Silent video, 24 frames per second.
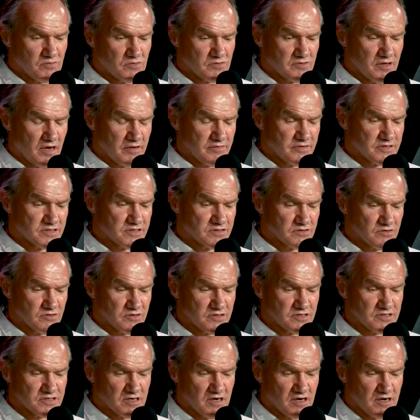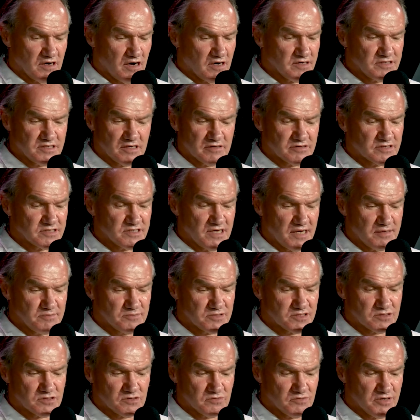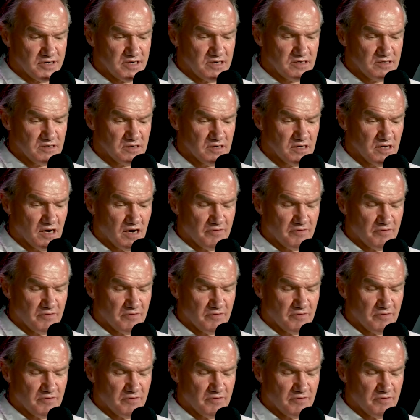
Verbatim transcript: will know this story because I, I tell the same story.